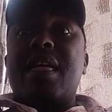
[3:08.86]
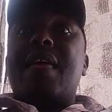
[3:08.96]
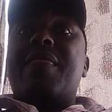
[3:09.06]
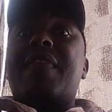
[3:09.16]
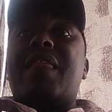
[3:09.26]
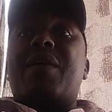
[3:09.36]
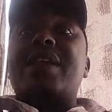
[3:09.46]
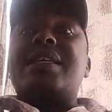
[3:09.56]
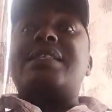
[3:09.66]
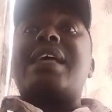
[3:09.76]
The other one
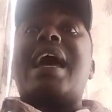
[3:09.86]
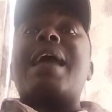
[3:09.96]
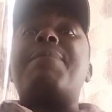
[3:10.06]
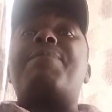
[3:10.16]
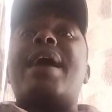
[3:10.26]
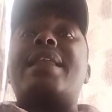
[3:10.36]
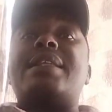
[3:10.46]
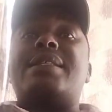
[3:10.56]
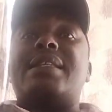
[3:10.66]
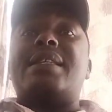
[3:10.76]
is high
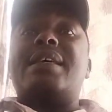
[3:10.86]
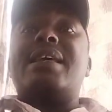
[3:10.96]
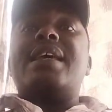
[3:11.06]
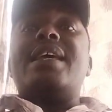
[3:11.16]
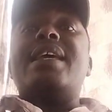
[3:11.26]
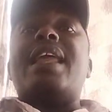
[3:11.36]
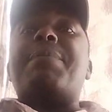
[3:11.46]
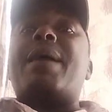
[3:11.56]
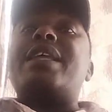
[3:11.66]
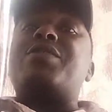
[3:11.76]
parity. In high
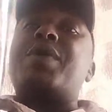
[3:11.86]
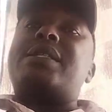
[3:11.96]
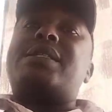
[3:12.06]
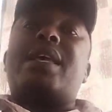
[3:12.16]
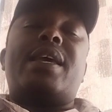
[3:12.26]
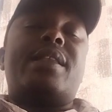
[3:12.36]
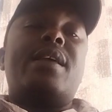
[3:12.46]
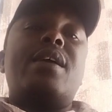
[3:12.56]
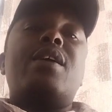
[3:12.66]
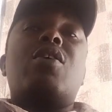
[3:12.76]
parity, we are
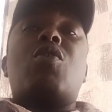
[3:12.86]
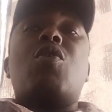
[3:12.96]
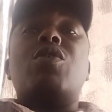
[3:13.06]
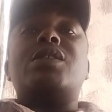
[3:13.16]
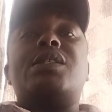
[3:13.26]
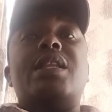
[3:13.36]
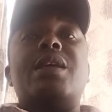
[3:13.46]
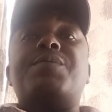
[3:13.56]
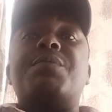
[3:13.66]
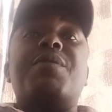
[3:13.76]
saying cord
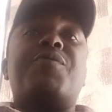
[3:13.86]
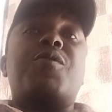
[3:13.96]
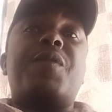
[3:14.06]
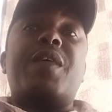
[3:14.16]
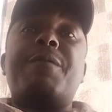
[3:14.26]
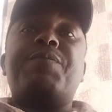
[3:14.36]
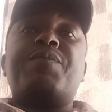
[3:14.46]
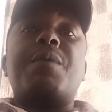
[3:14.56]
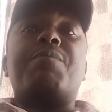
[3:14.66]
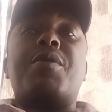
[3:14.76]
slips before the
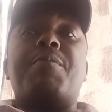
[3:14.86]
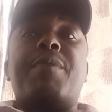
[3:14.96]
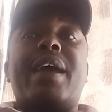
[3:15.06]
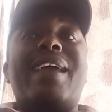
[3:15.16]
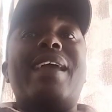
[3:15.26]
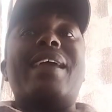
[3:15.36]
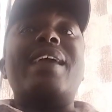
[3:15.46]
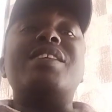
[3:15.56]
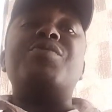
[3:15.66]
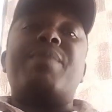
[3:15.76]
proper
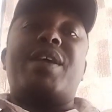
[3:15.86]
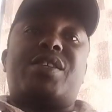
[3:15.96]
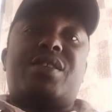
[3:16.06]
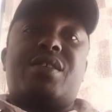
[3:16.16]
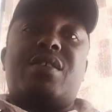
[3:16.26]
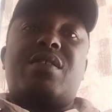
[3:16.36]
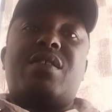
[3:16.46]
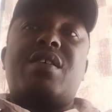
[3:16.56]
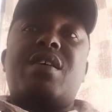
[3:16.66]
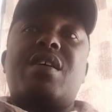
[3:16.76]
engagement.
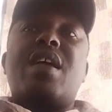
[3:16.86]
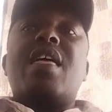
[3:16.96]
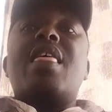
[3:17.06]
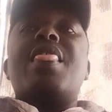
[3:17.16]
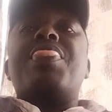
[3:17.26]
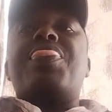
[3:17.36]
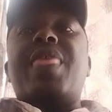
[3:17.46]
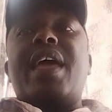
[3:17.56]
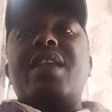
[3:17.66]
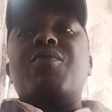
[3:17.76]

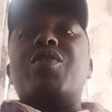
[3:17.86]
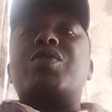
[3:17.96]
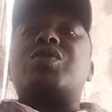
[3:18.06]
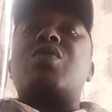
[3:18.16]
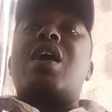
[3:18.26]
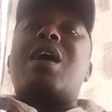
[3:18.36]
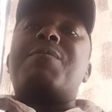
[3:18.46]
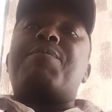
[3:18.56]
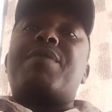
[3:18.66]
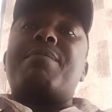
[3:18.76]
Then we also
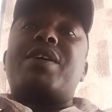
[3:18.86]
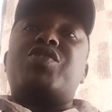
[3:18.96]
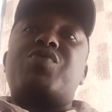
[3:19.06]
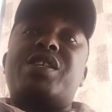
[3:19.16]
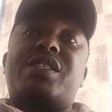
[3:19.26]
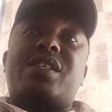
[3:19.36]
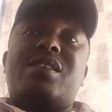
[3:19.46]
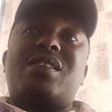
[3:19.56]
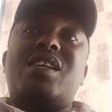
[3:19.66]
have prematurity.